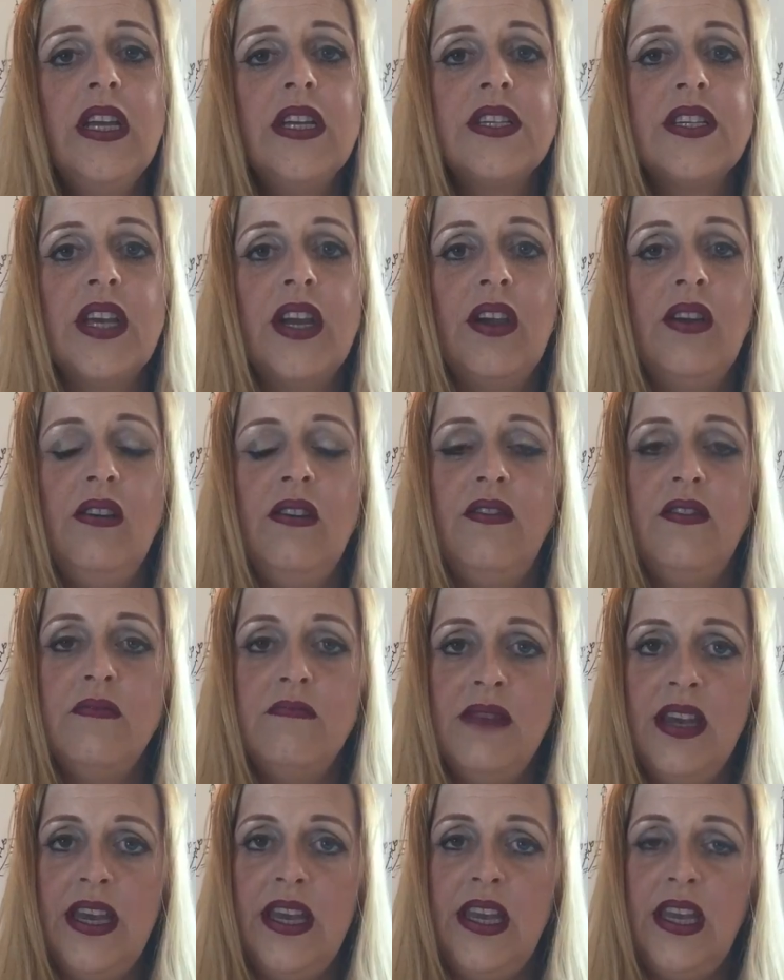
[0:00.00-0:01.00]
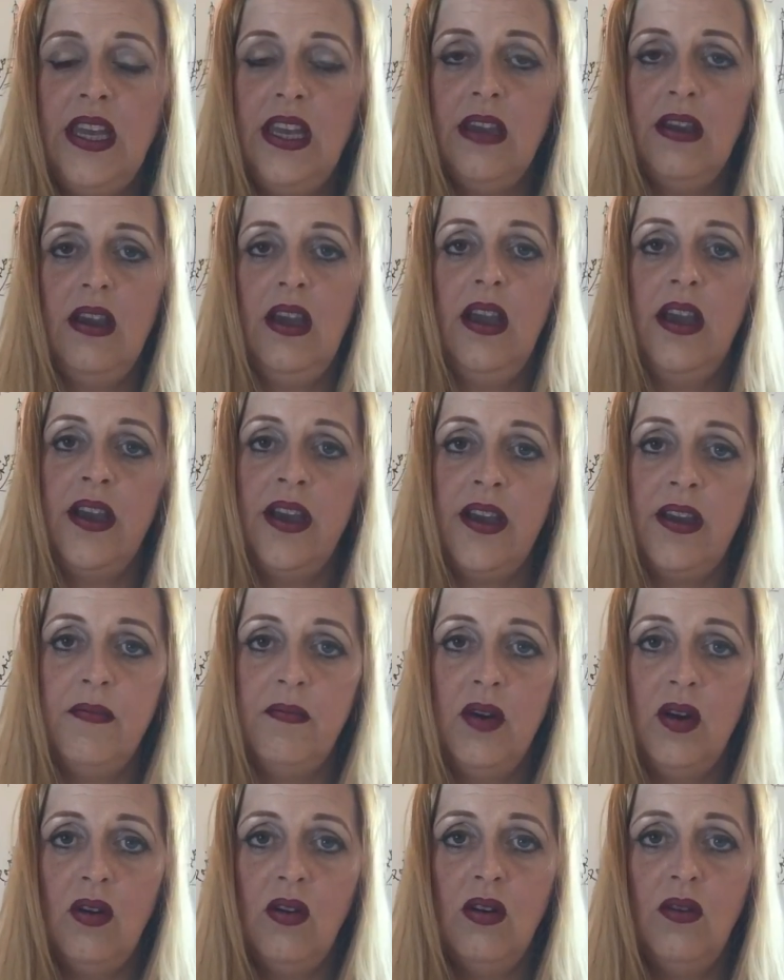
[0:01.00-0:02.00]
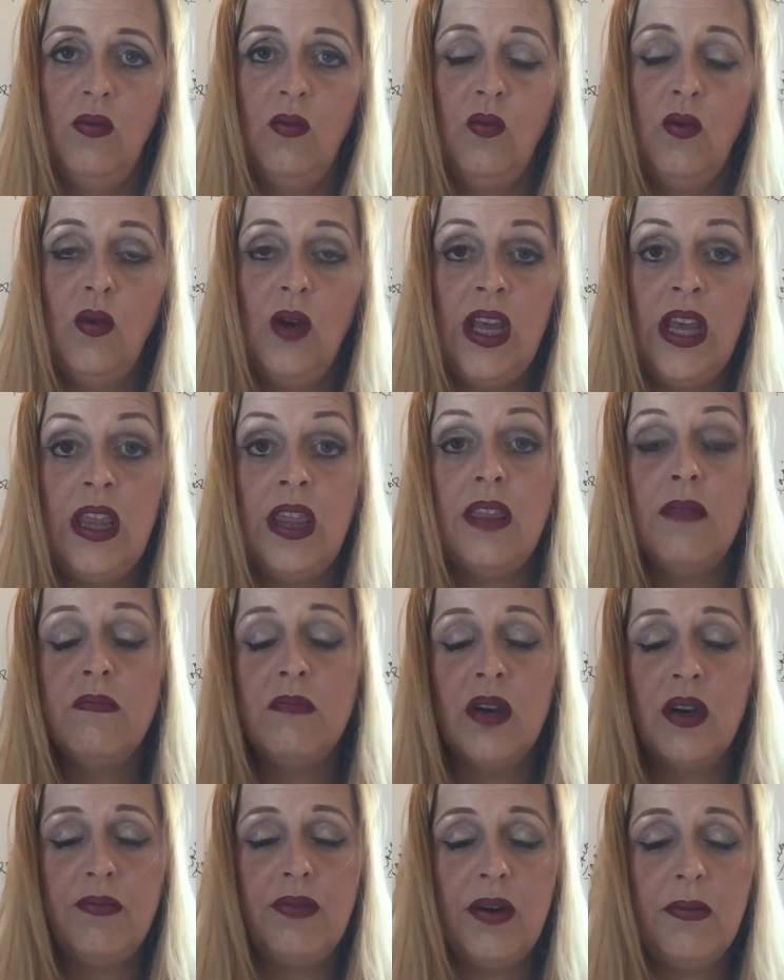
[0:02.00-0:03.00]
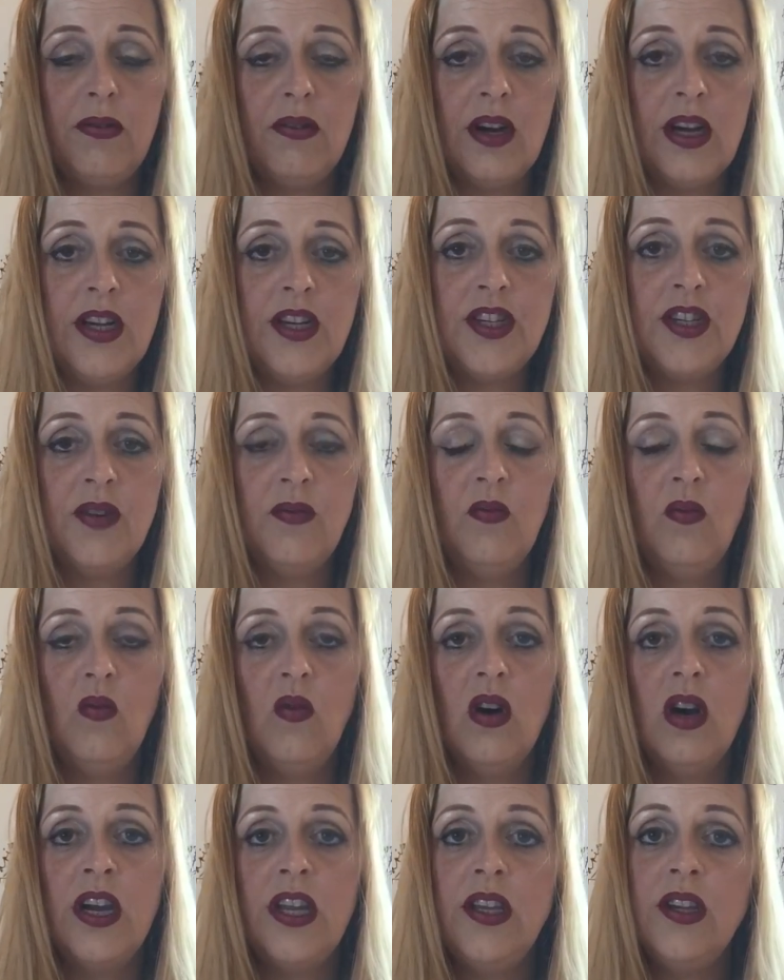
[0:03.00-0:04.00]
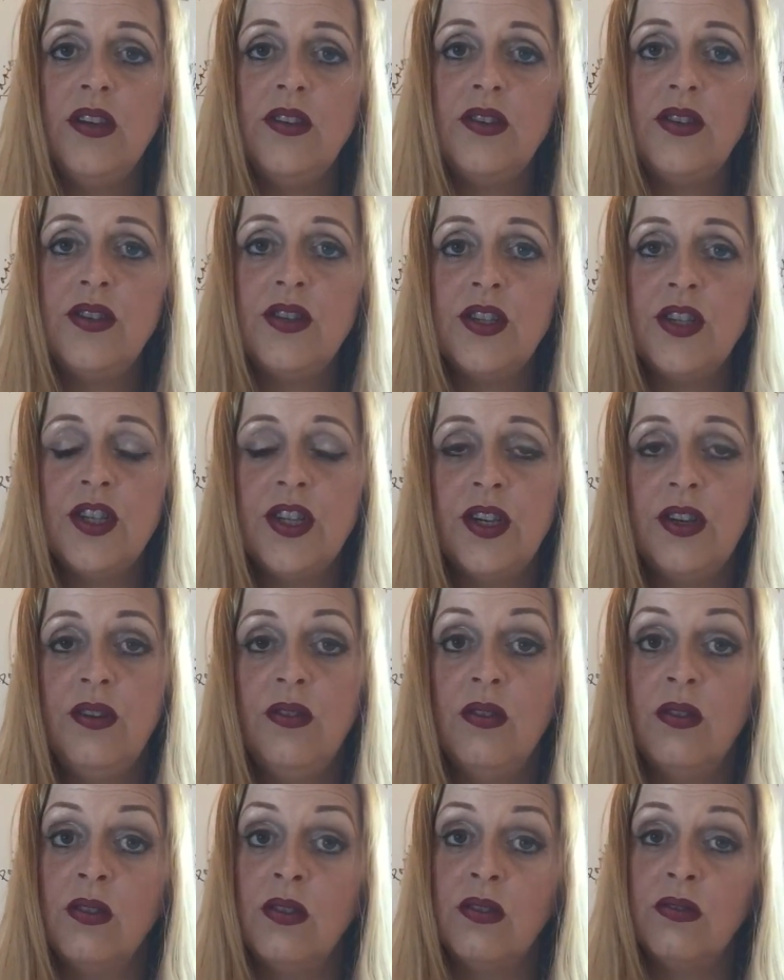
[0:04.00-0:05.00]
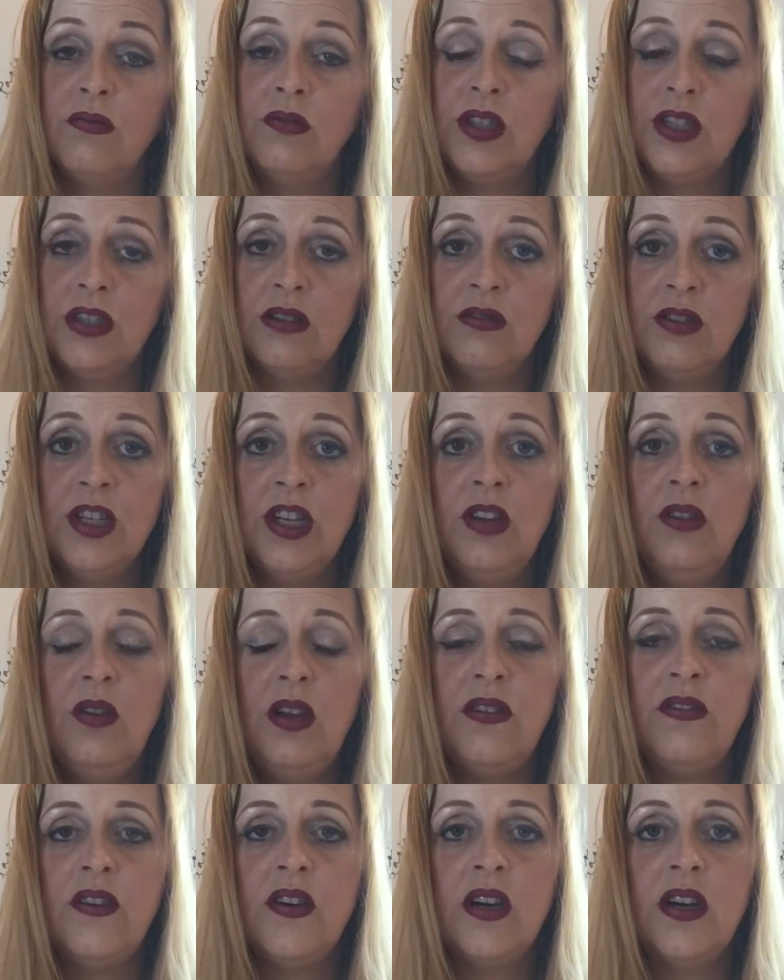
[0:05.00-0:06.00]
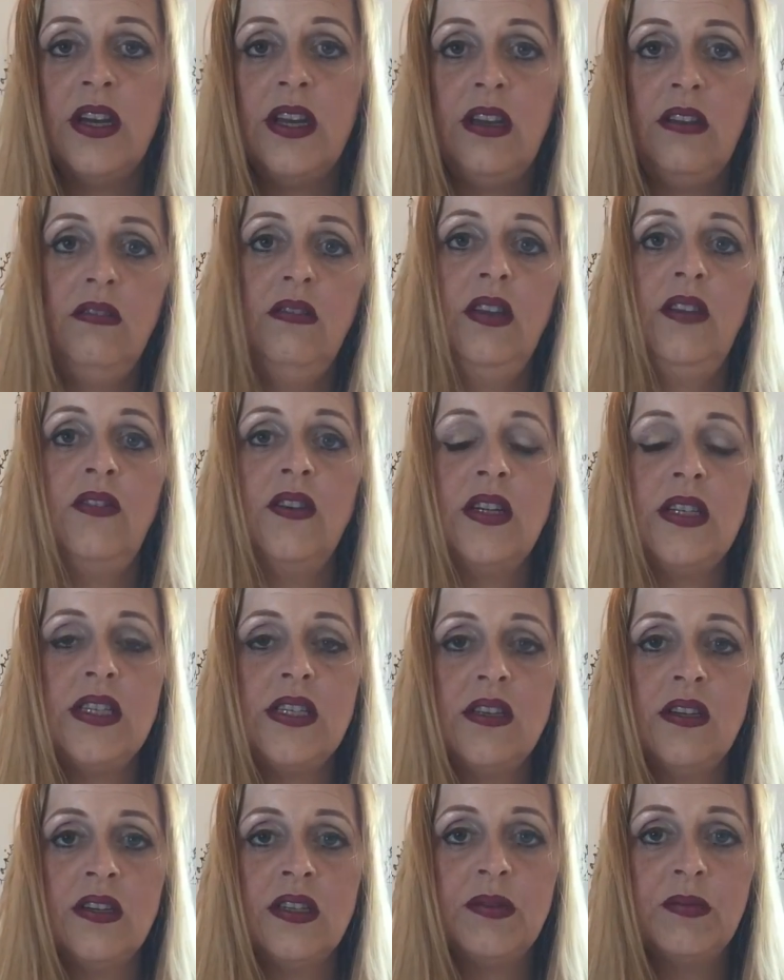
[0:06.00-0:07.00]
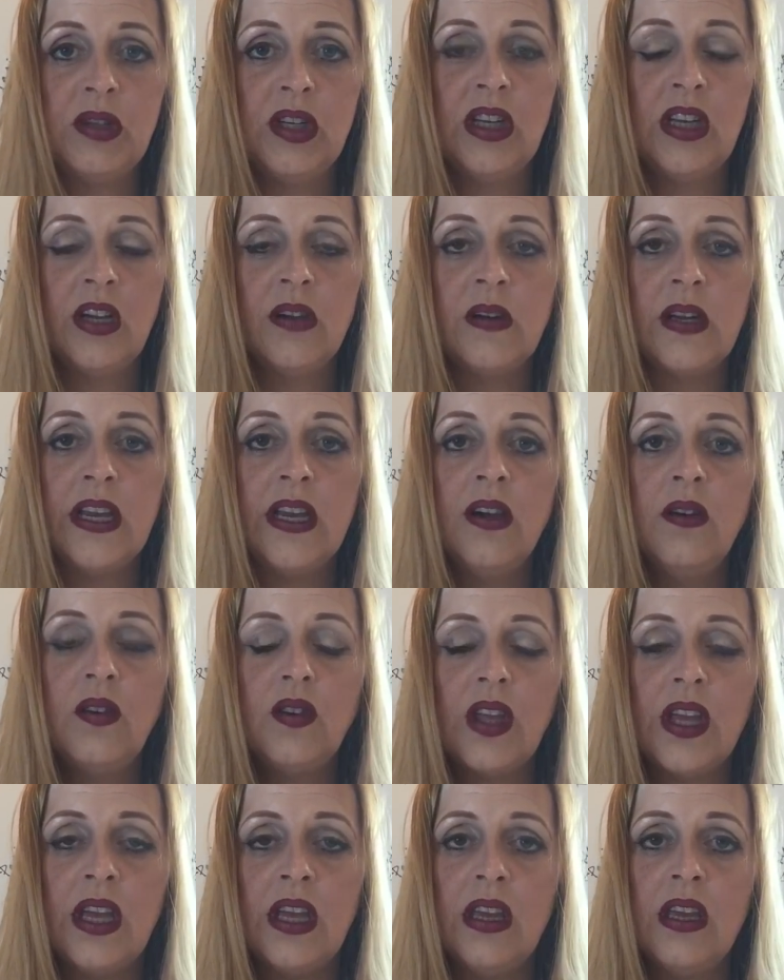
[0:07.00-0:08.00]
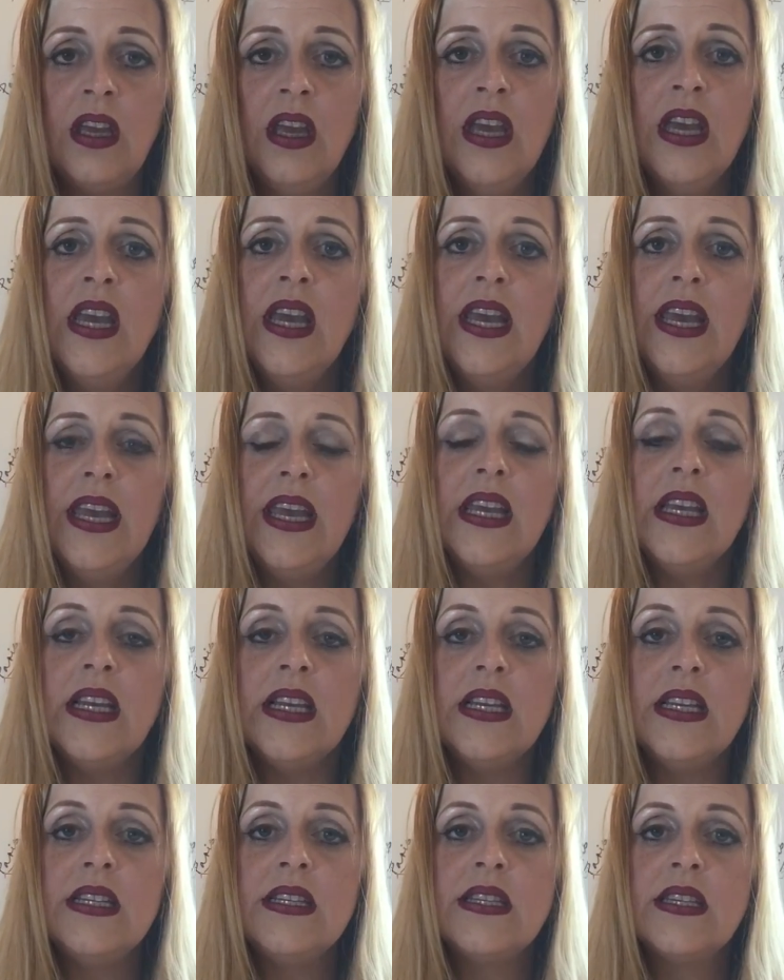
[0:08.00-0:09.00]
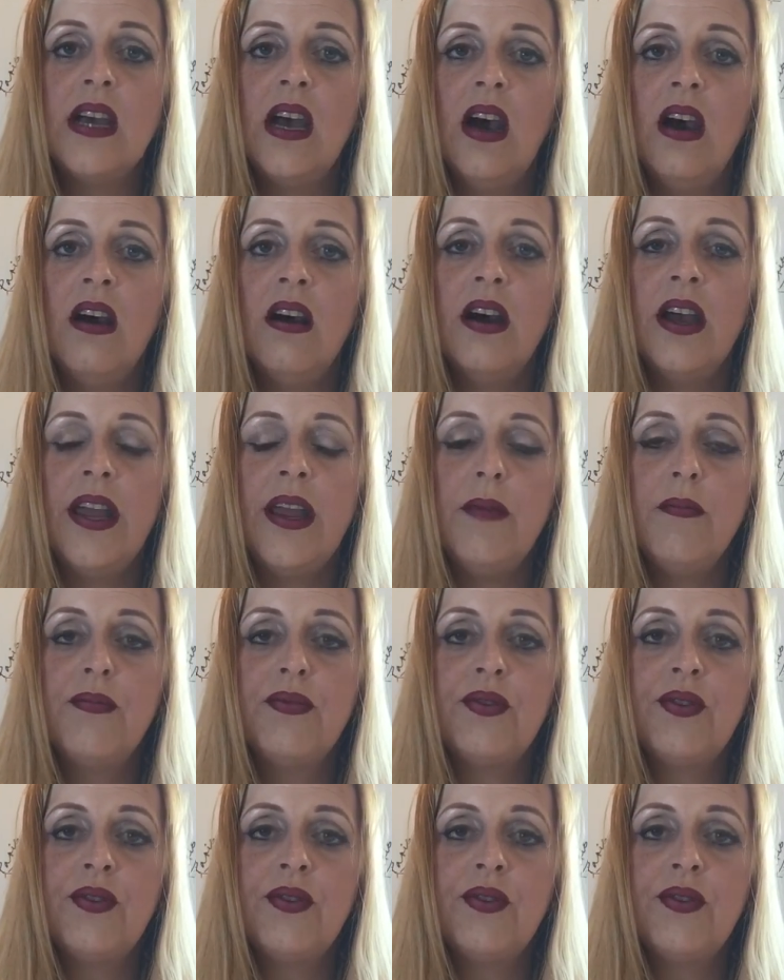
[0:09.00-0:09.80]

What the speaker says: So for me, with my preparation, what I used to do, or still do, if I decide I'm going to go on a health kick, is I